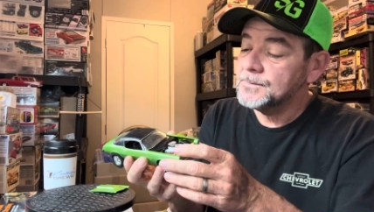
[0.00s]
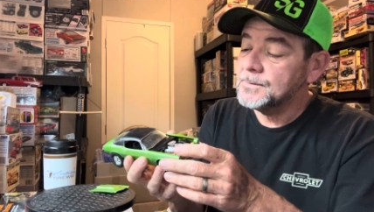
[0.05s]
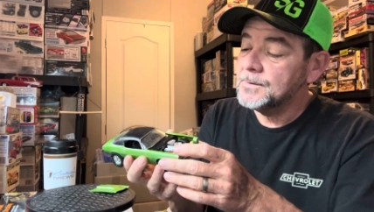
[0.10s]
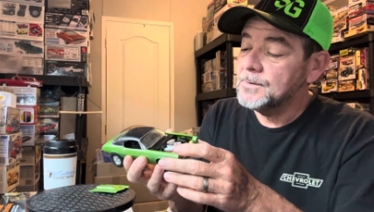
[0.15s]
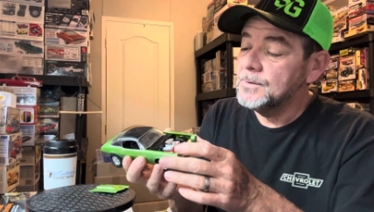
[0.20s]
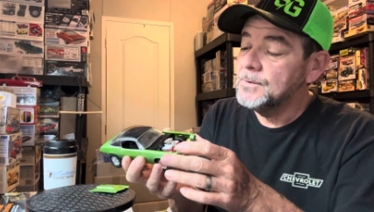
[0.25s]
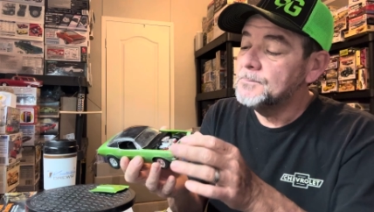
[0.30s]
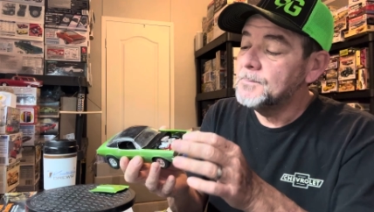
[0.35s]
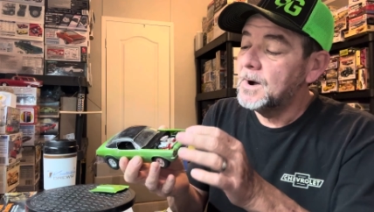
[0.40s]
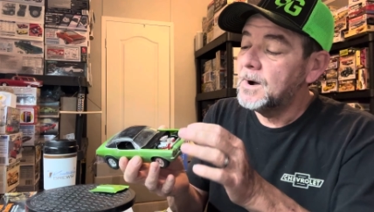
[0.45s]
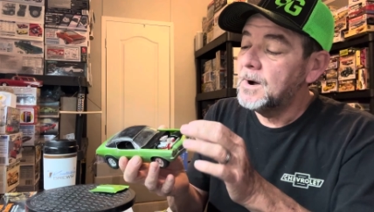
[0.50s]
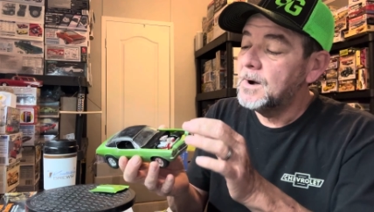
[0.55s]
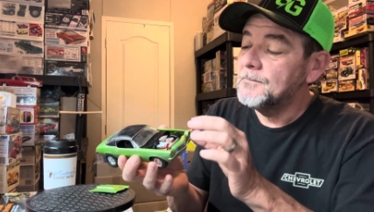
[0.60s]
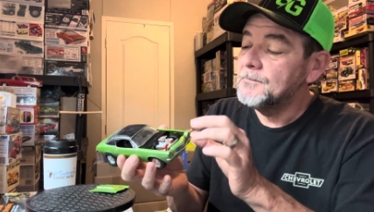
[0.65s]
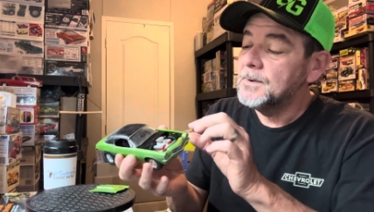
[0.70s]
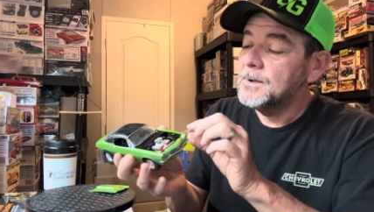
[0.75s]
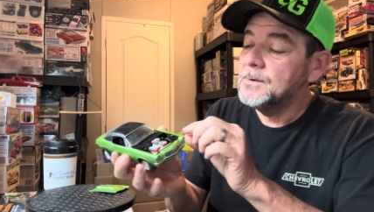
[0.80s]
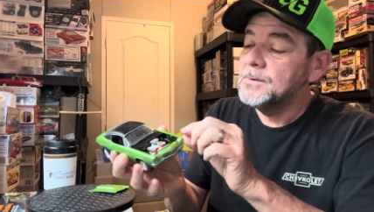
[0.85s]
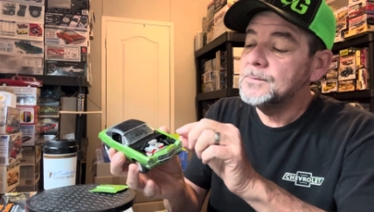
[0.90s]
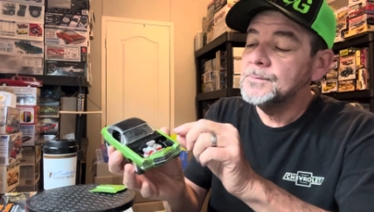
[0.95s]
glue bomb
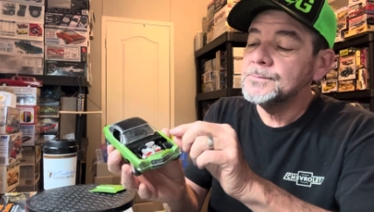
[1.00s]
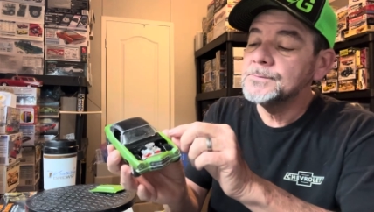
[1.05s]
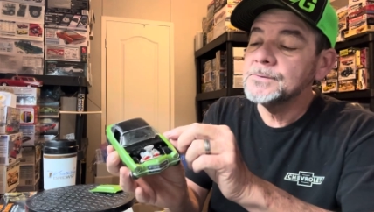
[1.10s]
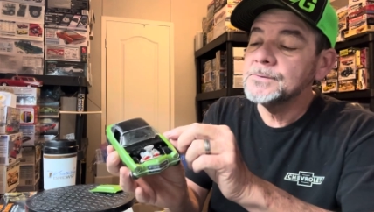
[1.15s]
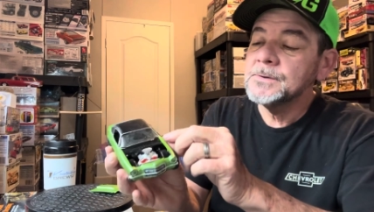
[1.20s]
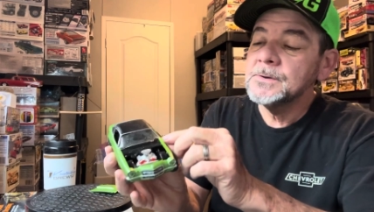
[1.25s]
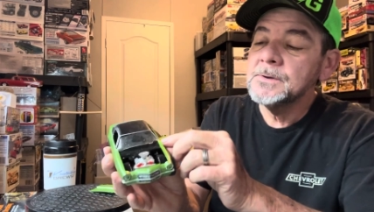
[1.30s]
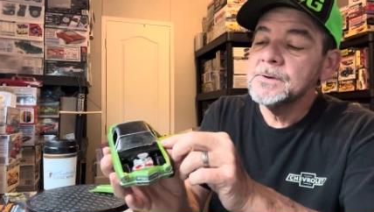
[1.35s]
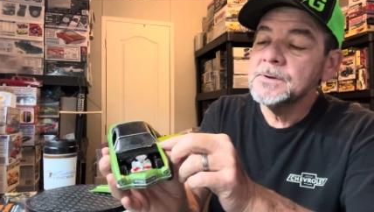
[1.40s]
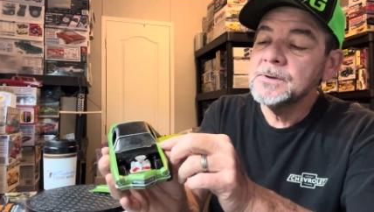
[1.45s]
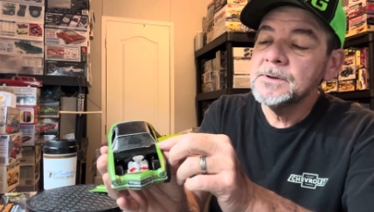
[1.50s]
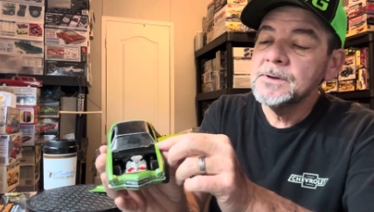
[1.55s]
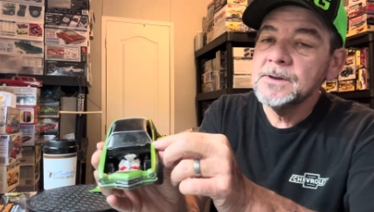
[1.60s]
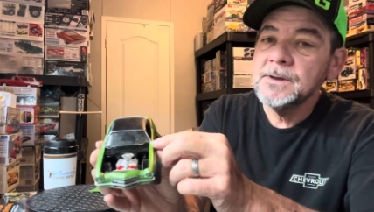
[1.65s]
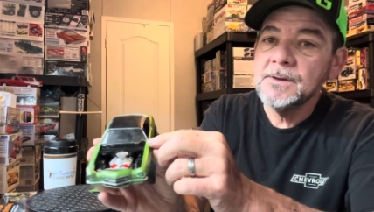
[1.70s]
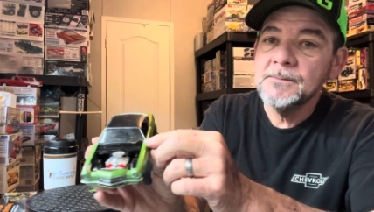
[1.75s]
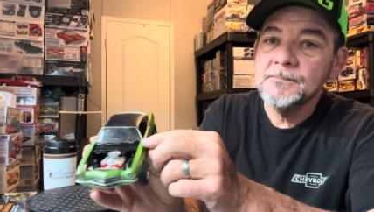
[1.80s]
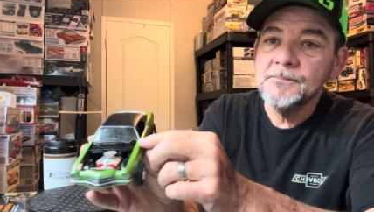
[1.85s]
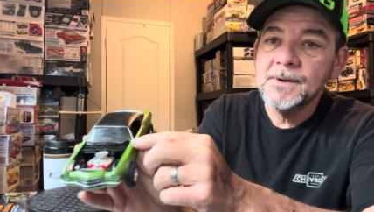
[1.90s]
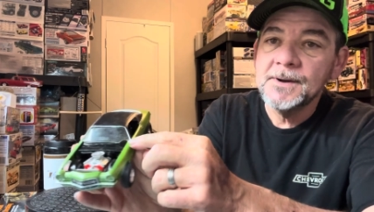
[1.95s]
goes,
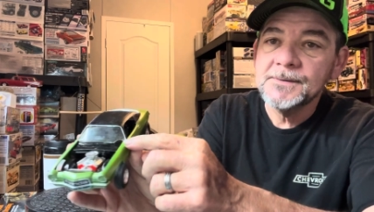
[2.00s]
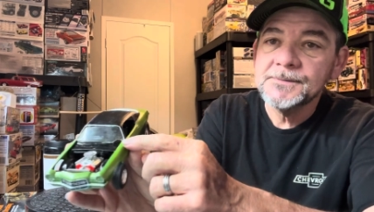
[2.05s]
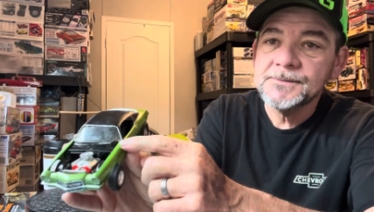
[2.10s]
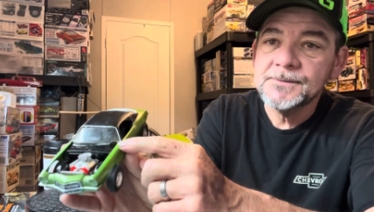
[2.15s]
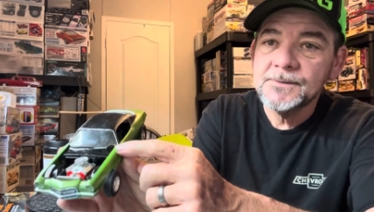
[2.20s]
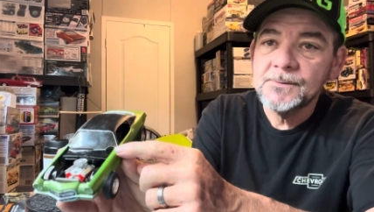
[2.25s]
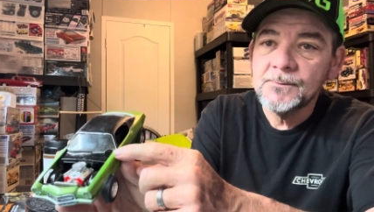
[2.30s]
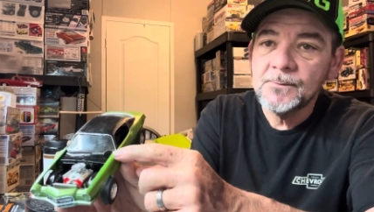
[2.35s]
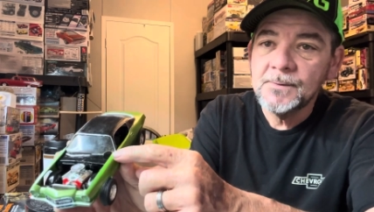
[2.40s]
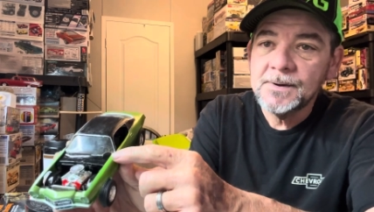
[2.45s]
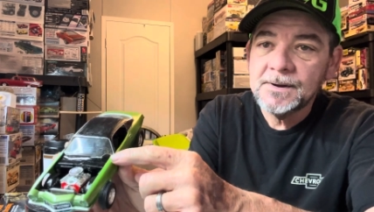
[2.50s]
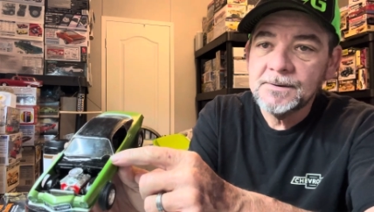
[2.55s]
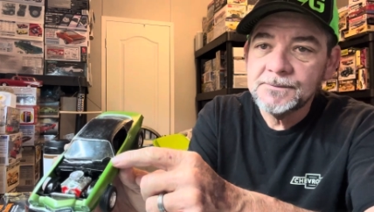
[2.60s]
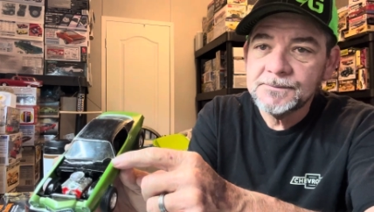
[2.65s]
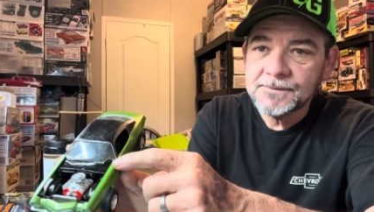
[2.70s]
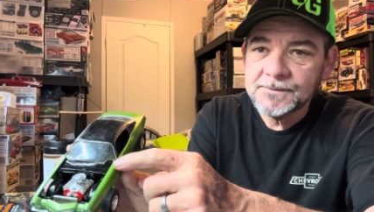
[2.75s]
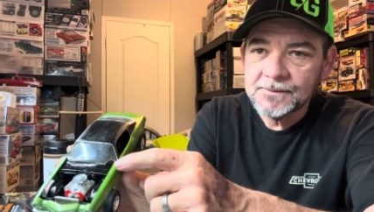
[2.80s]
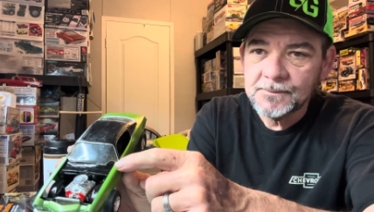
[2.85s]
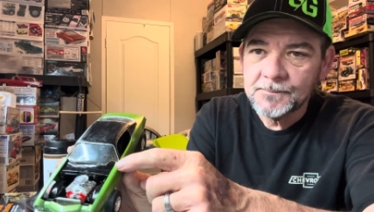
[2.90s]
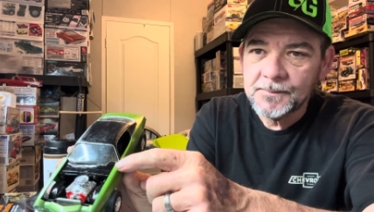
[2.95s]
it busted the
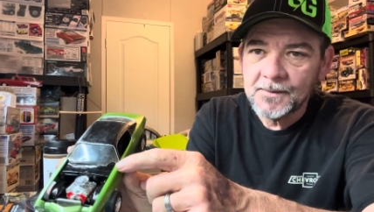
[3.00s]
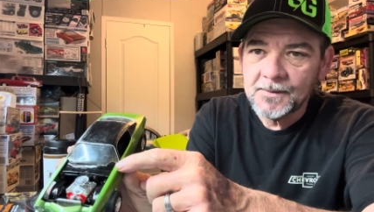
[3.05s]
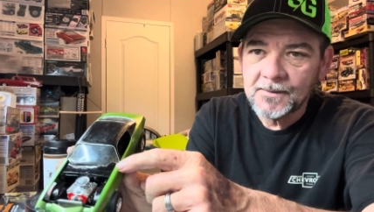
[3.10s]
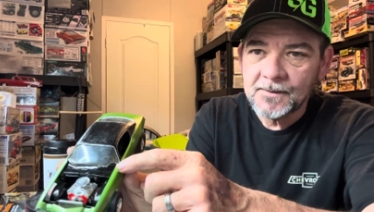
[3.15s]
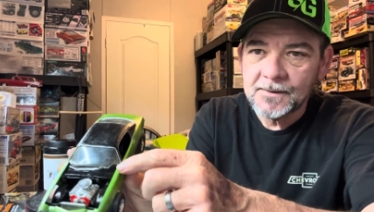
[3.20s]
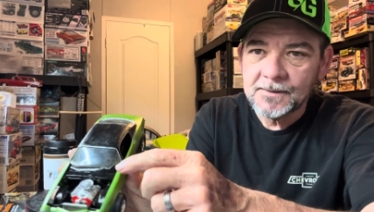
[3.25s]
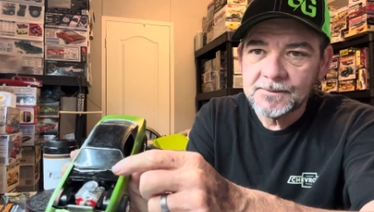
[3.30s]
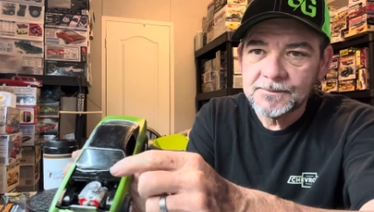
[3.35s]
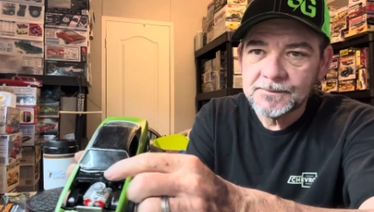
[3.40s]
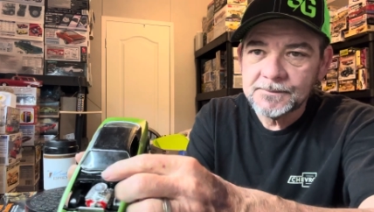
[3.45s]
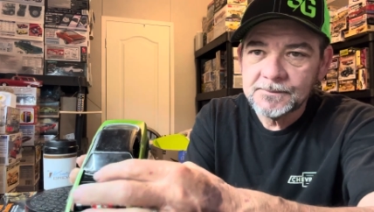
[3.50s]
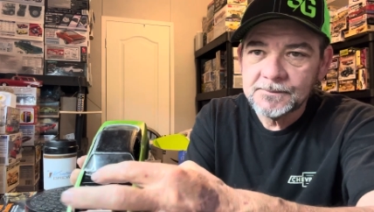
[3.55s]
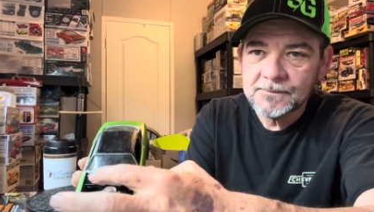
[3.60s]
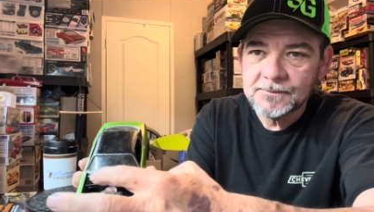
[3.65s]
windshield parts